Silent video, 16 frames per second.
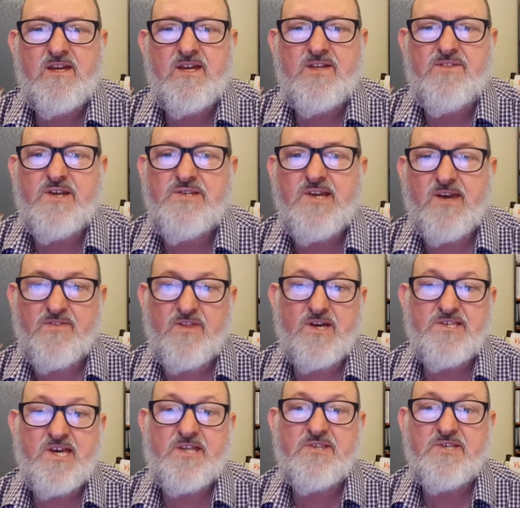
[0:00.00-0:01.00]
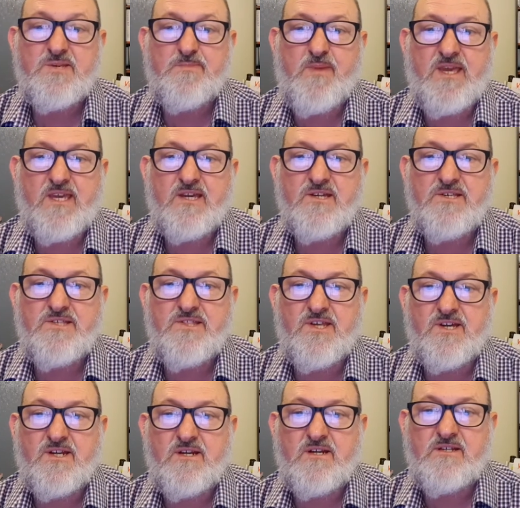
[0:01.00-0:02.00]
Then you get those other speakers
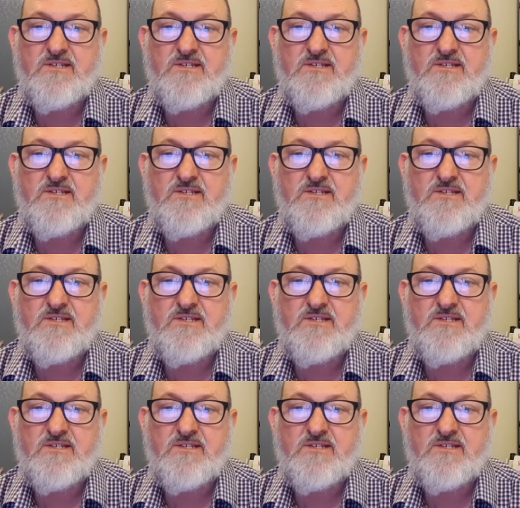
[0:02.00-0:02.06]
that